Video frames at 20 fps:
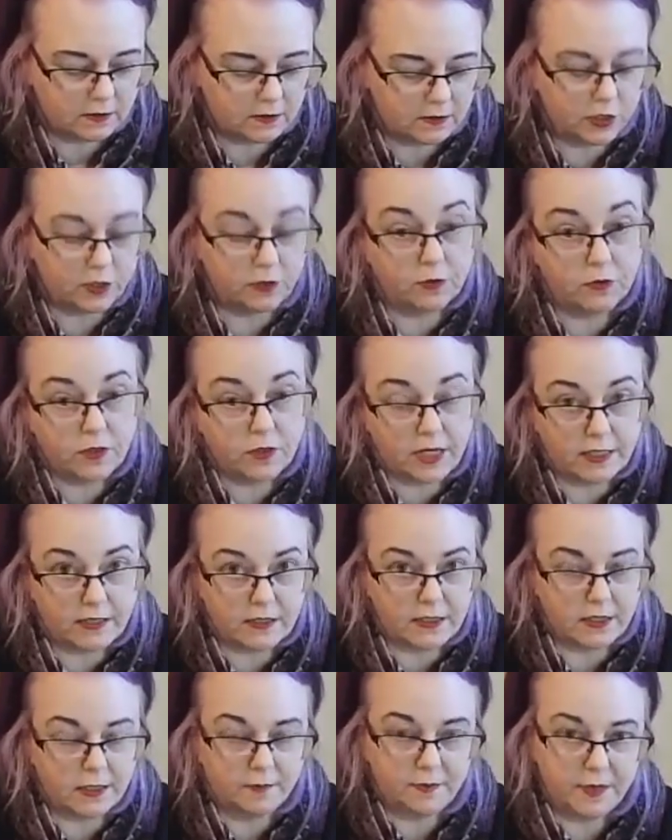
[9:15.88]
You know, thanks
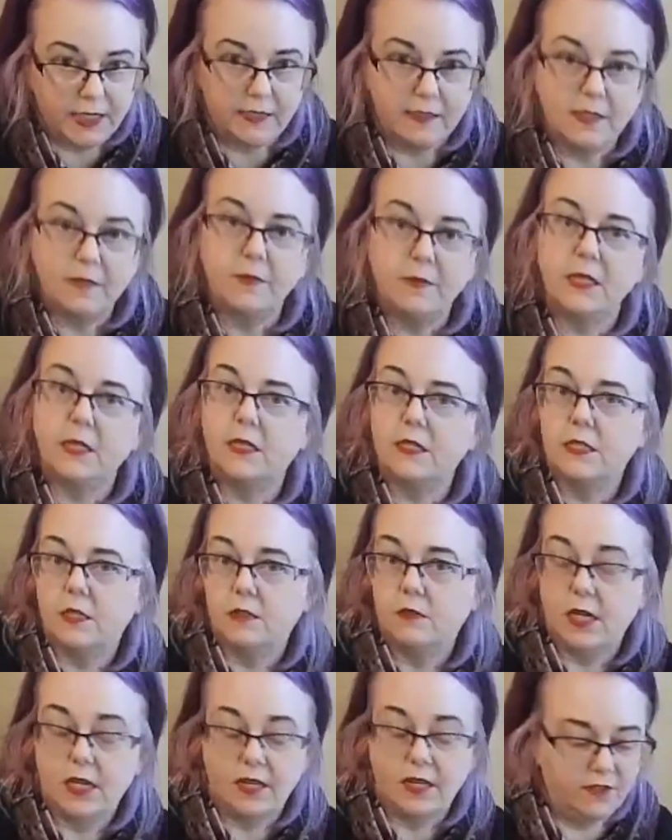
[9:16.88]
to the pandemic, I
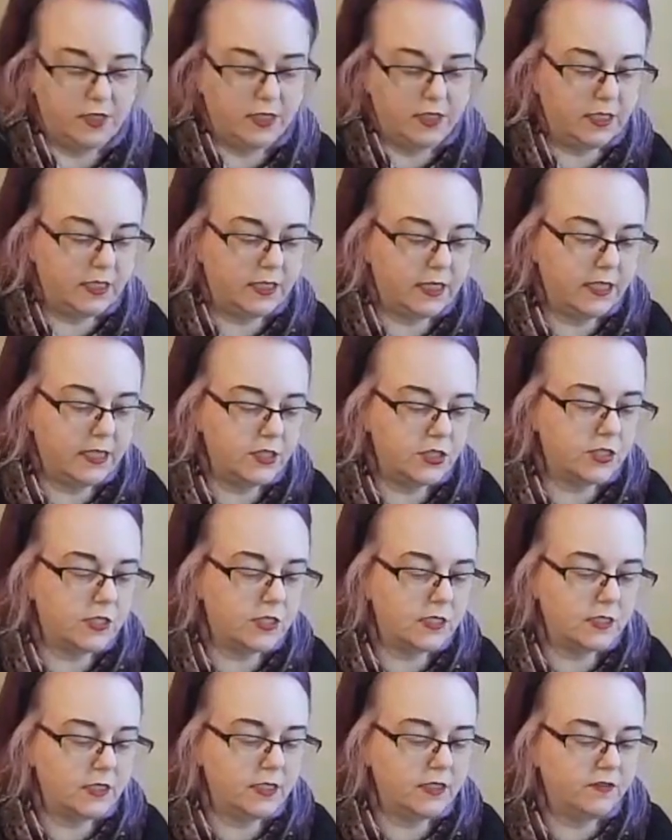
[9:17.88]
don't have any occasion
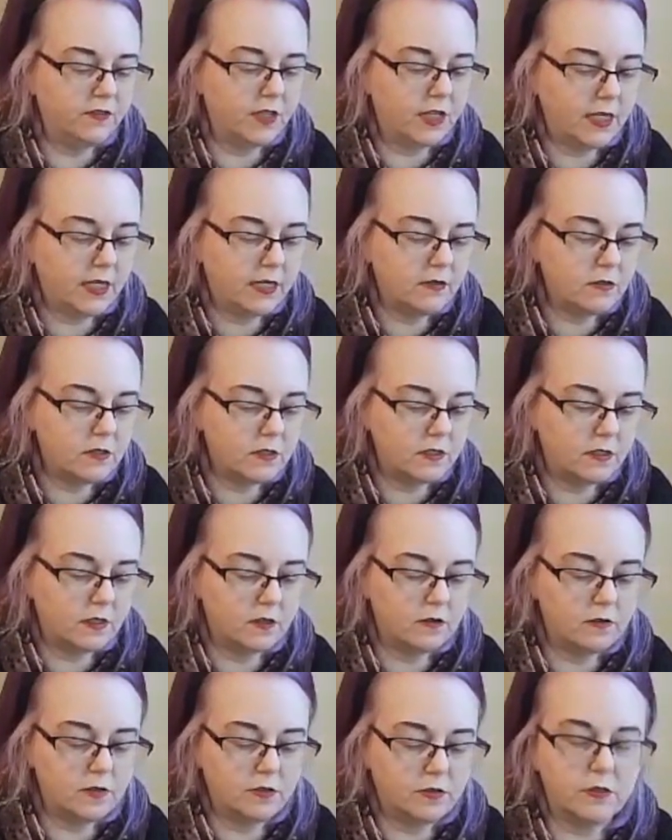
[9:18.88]
to leave the house and
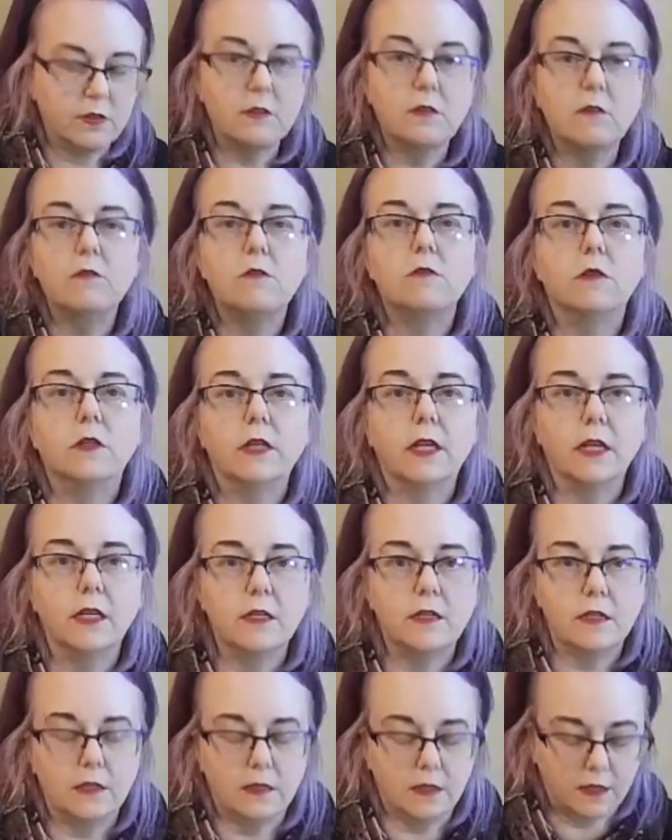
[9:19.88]
go to a social
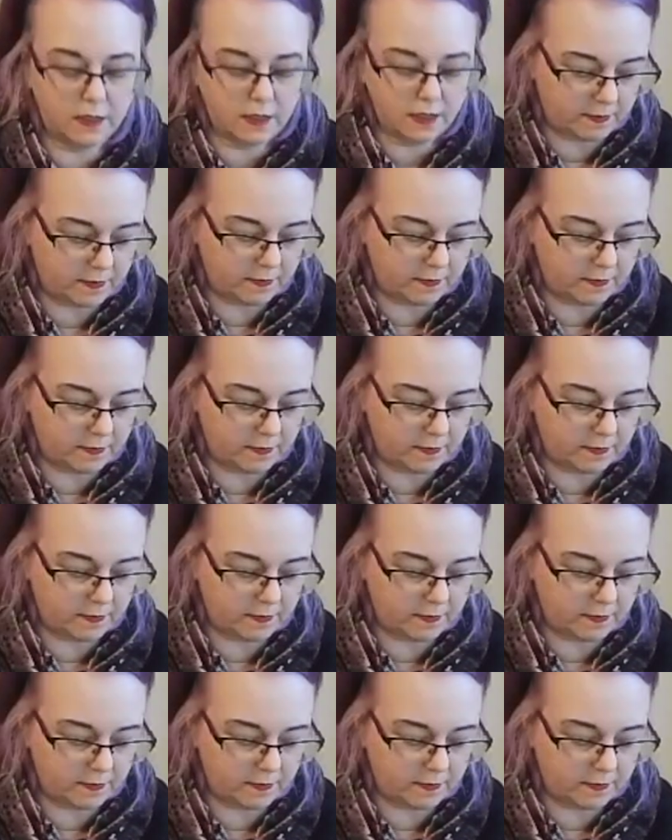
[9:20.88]
occasion.